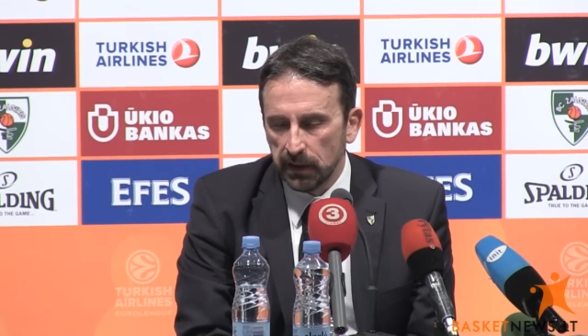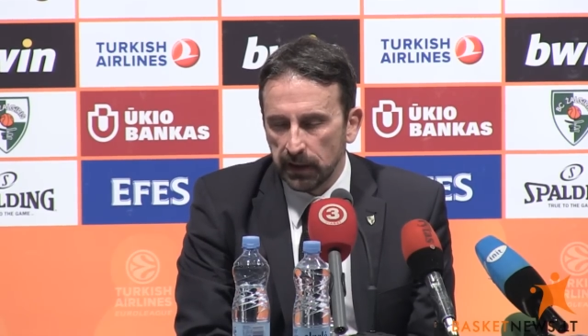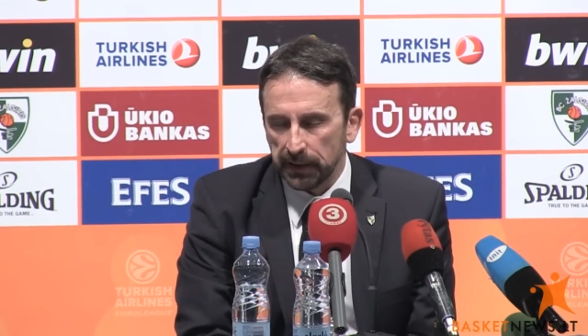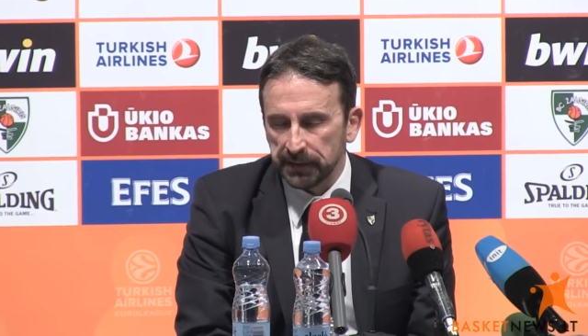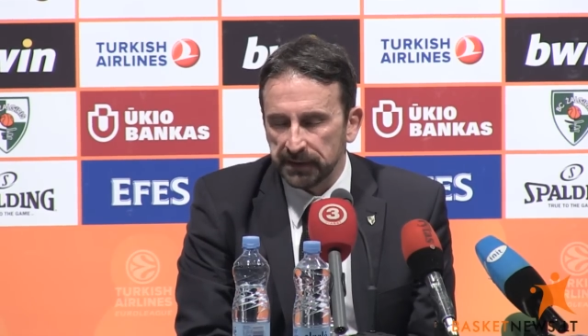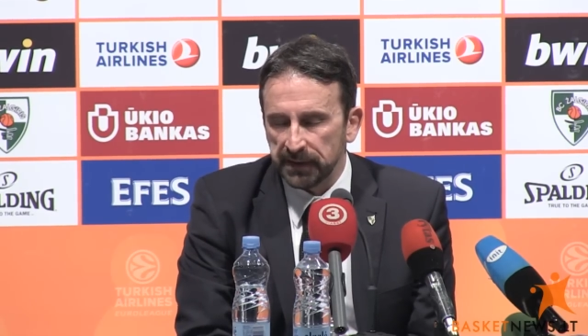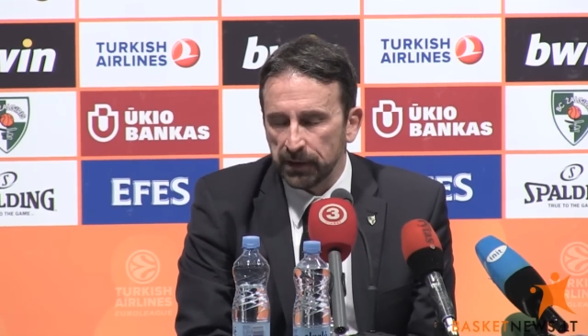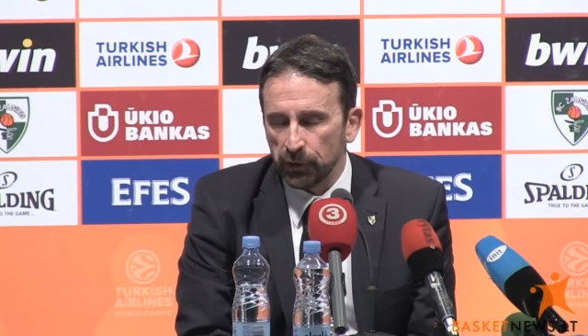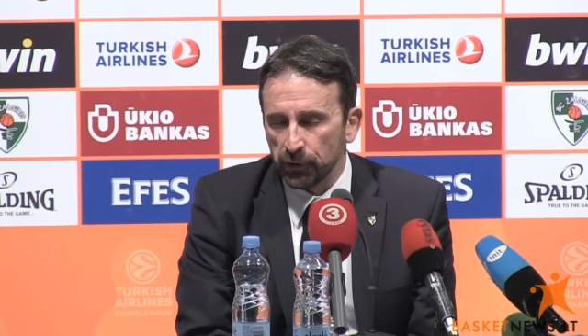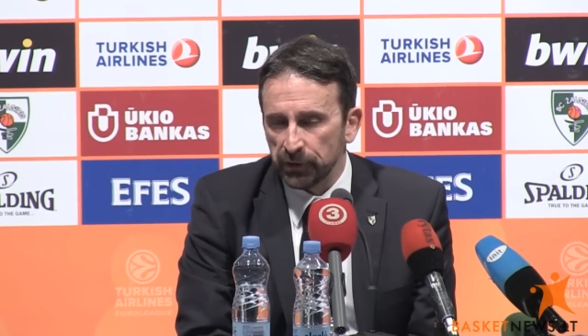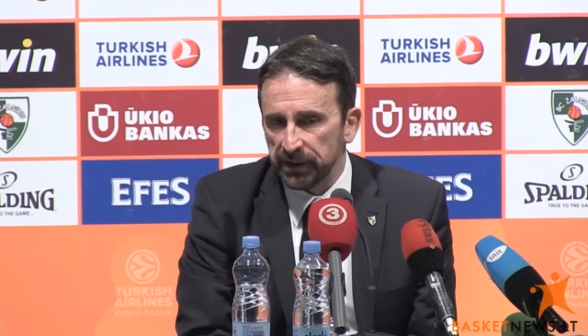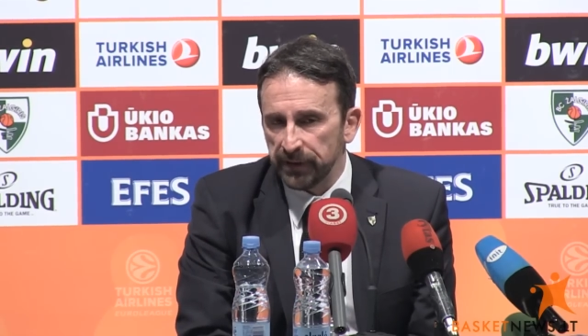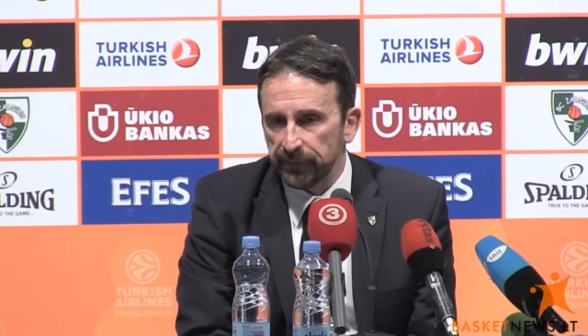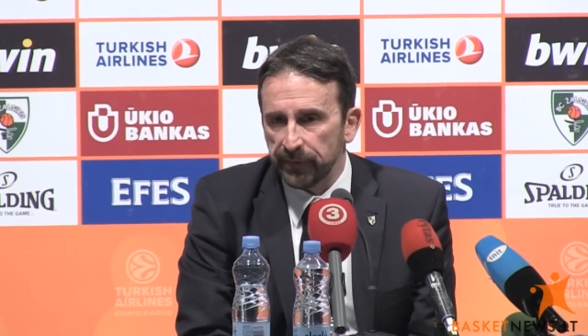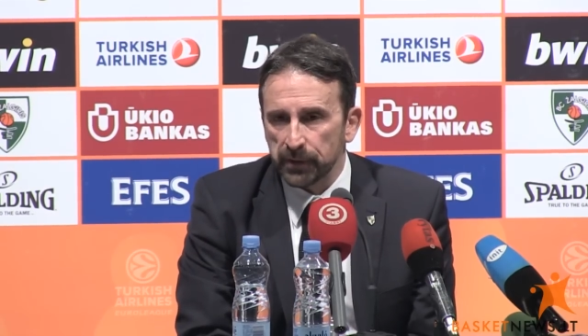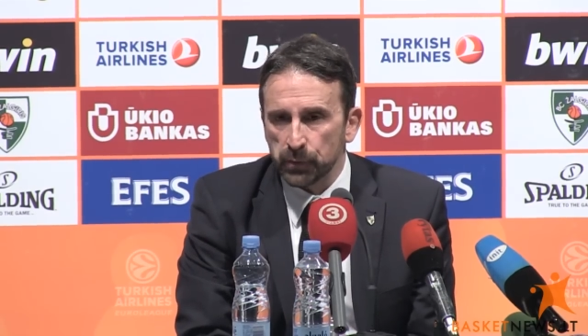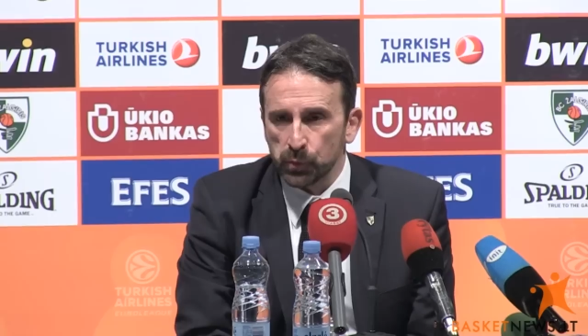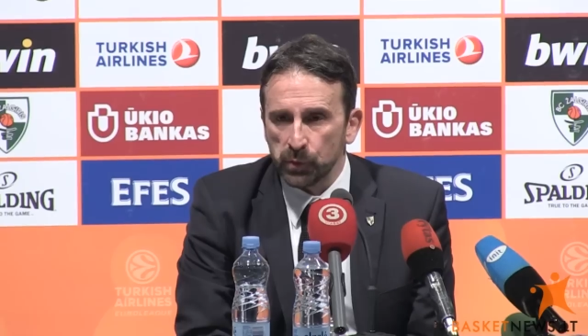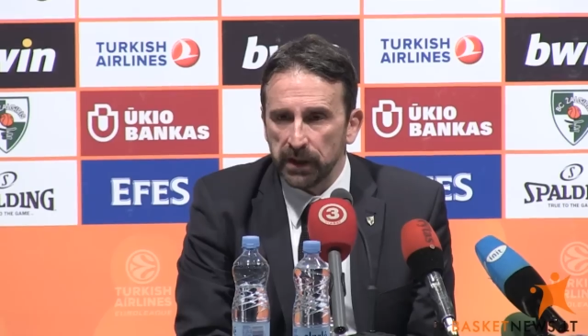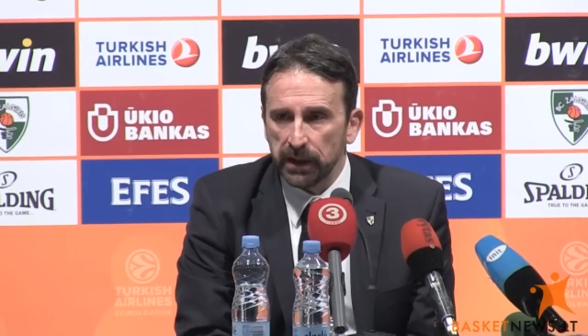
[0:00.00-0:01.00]
And then on
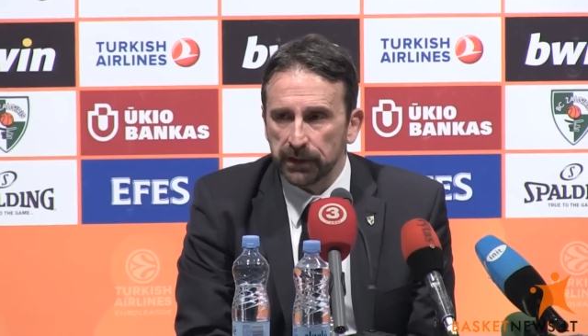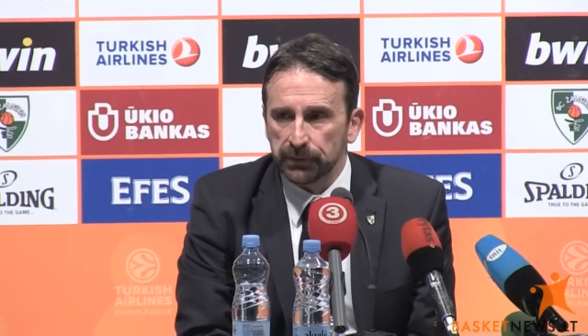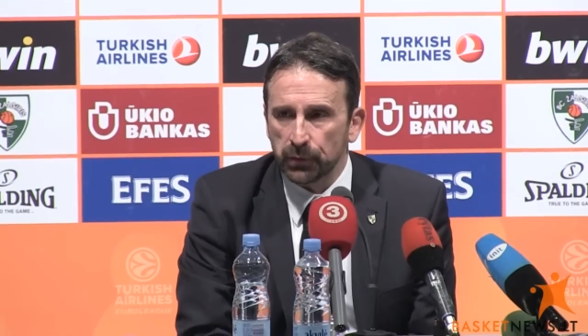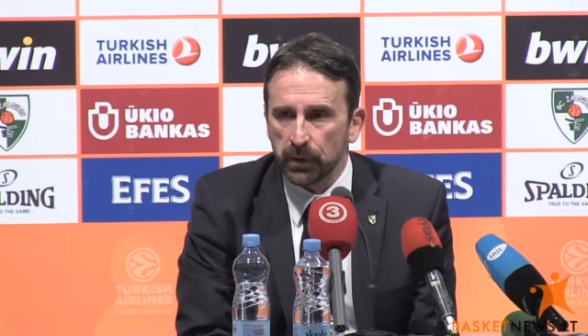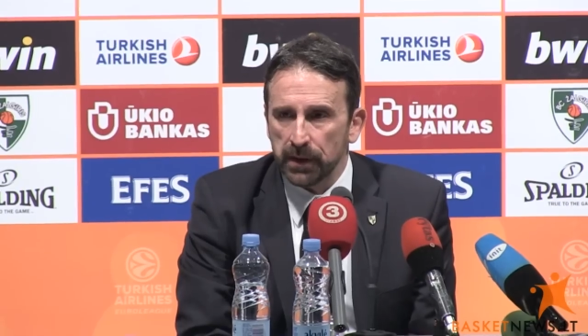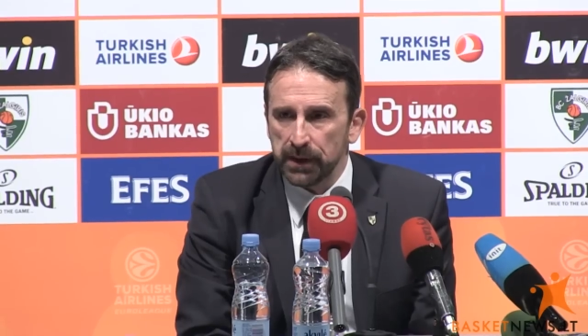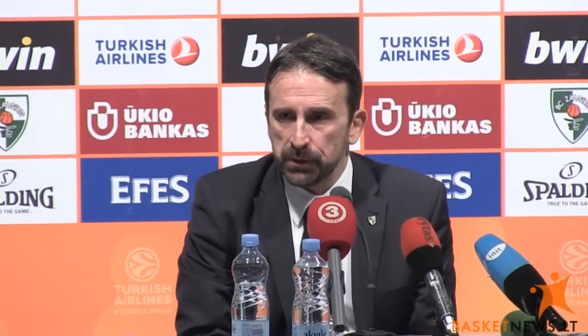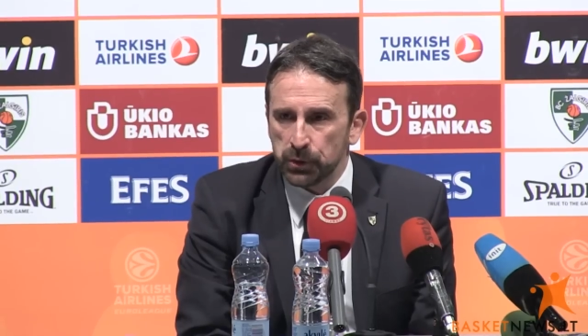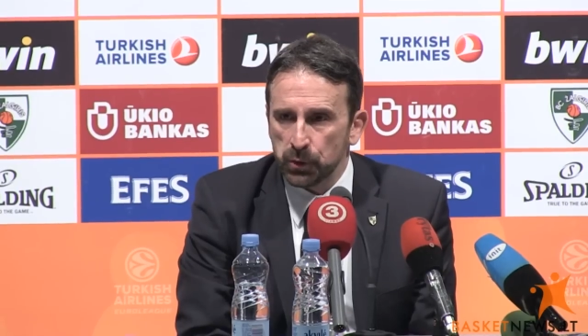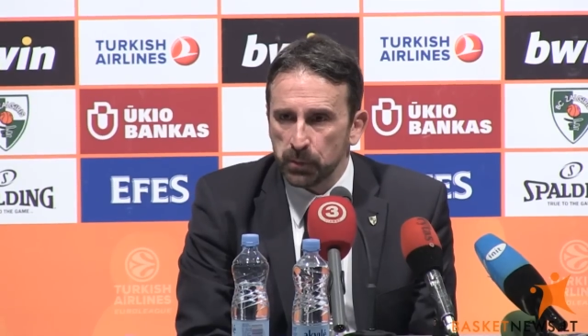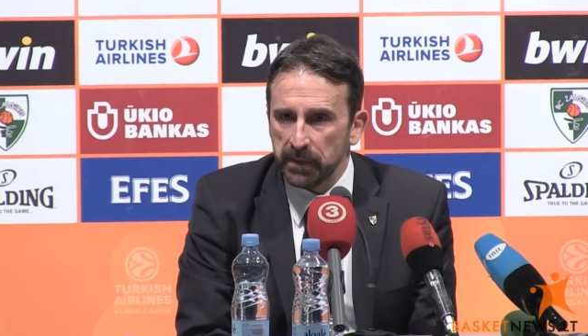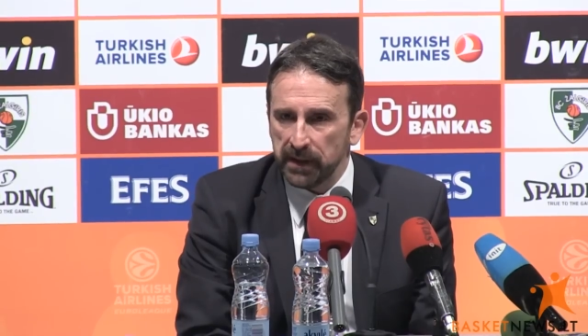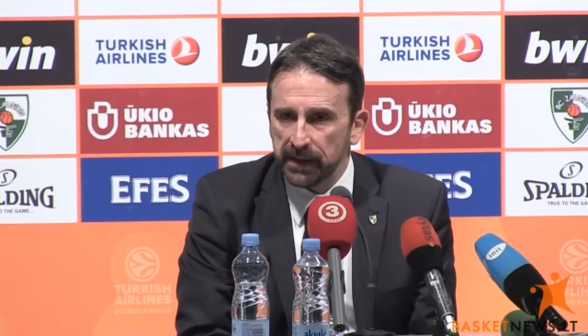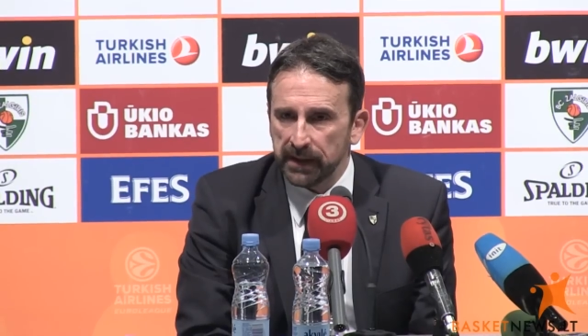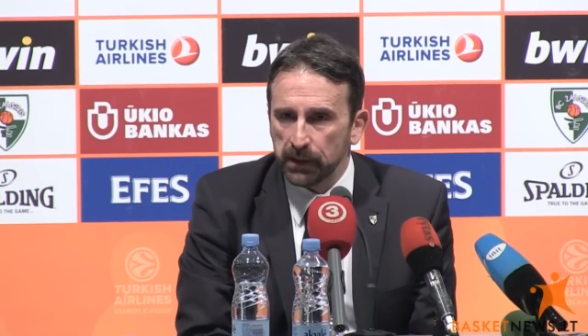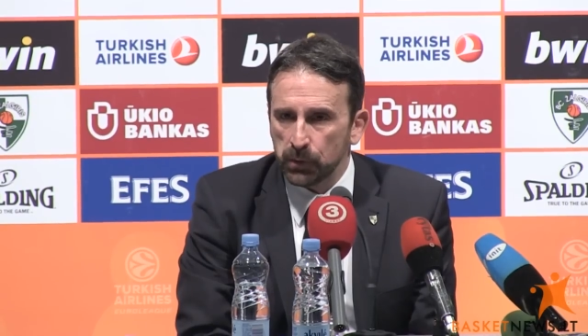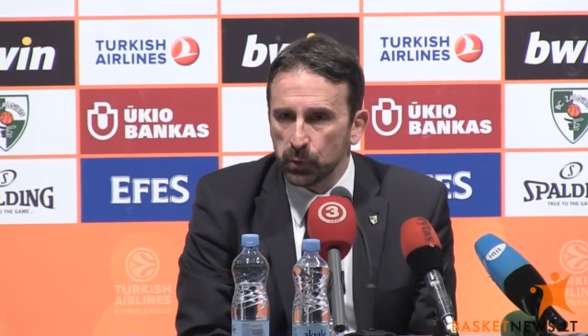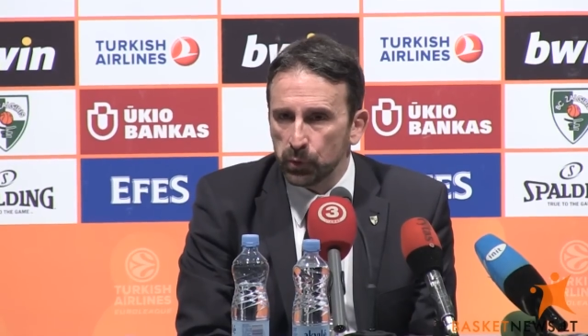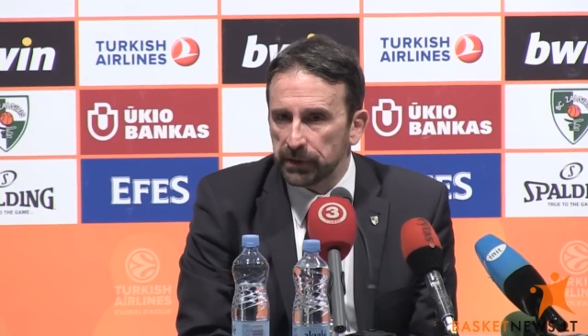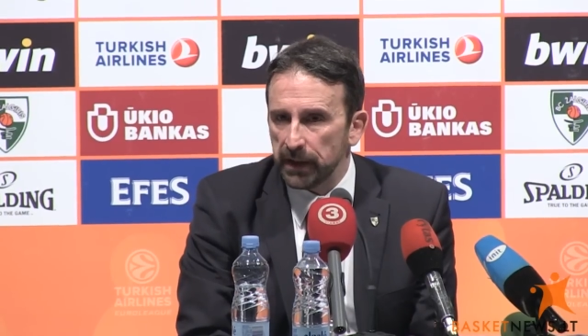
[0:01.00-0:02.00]
defense we are trying to
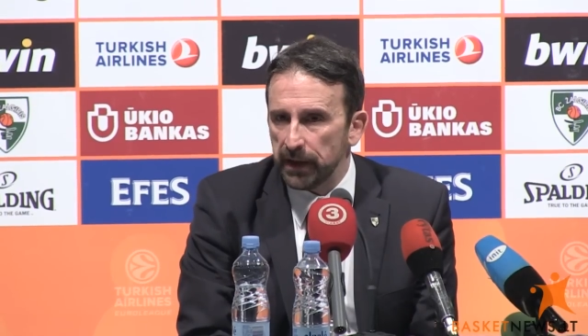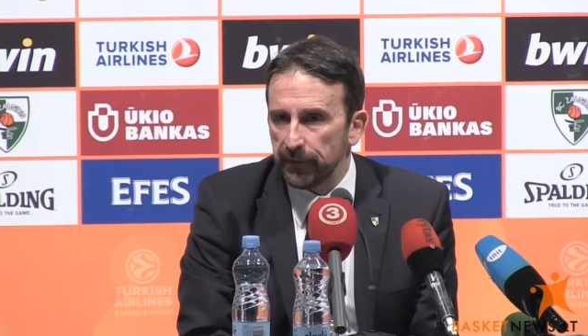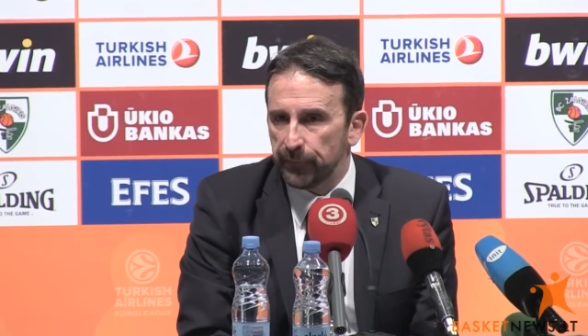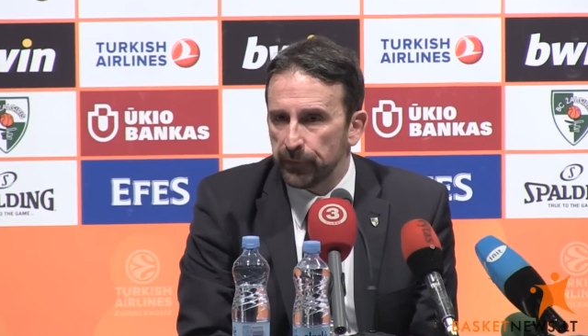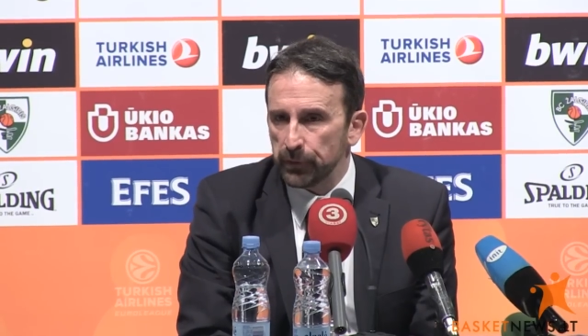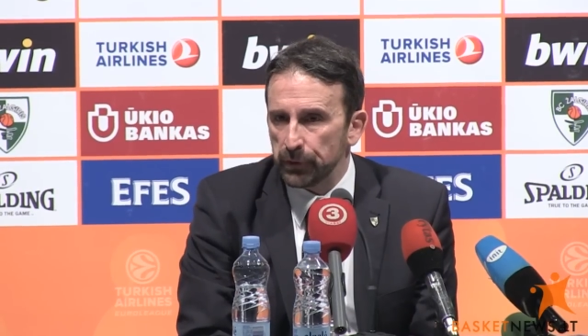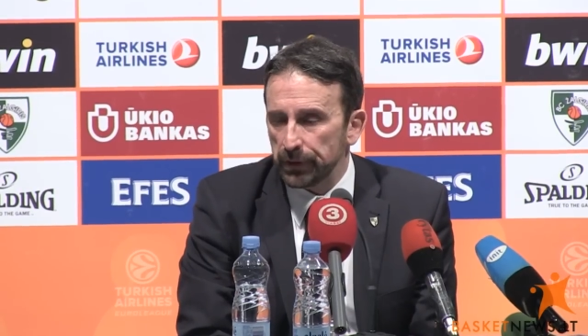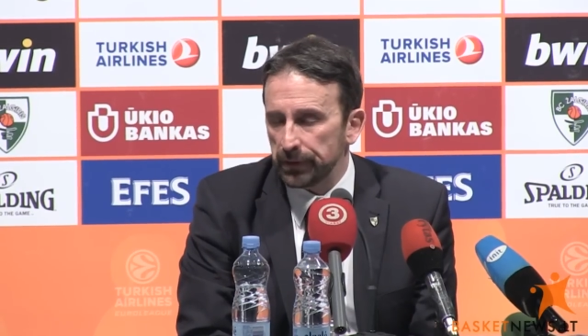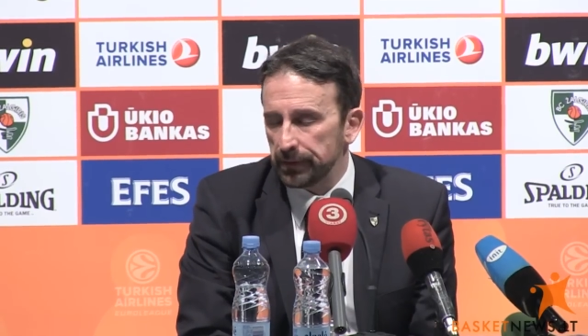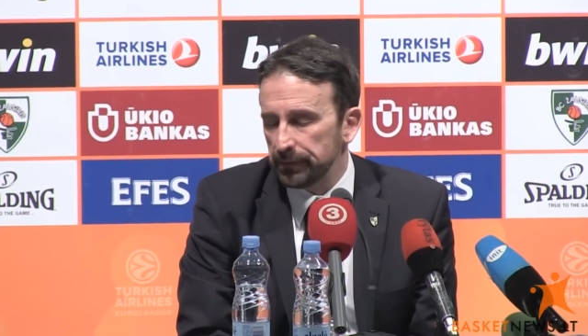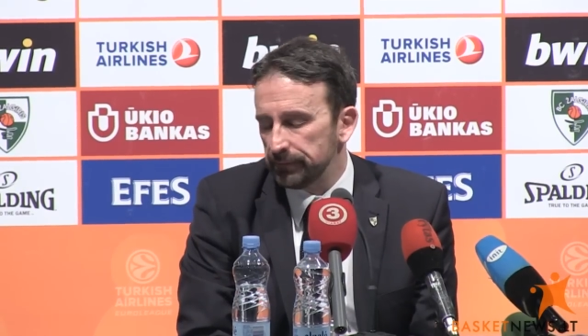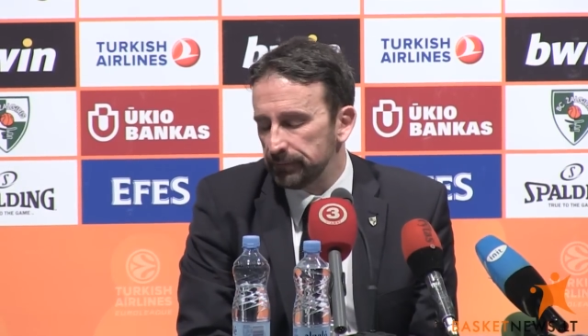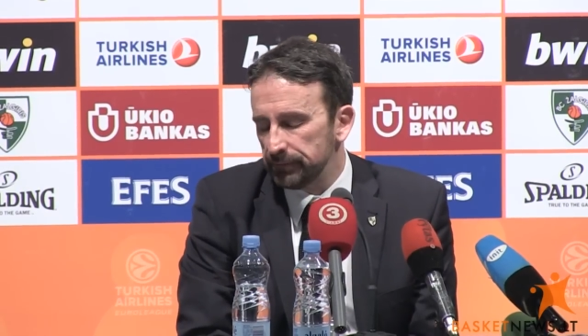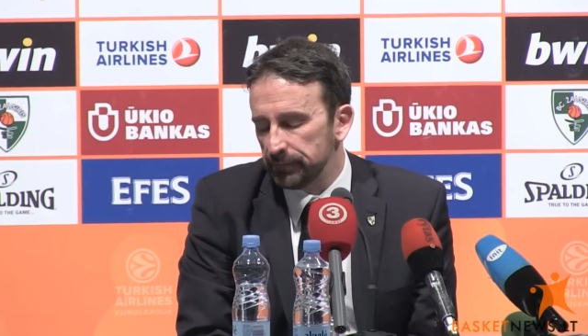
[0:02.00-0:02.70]
make a good effort,